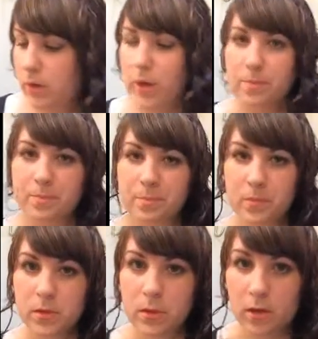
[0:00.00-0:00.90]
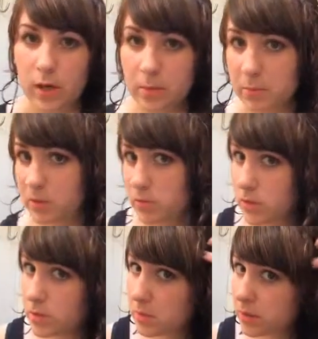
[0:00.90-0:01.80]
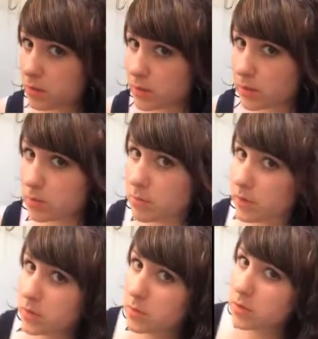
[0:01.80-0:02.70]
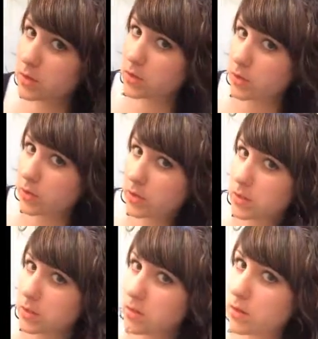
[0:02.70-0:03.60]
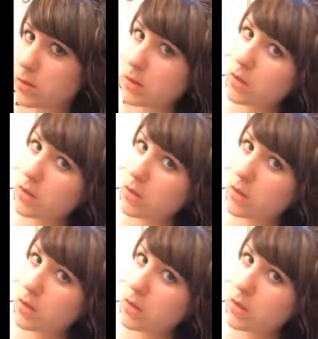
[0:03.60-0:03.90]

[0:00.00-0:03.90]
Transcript: Okay, so I'm going to finish my hair later, but I just wanted to show you this.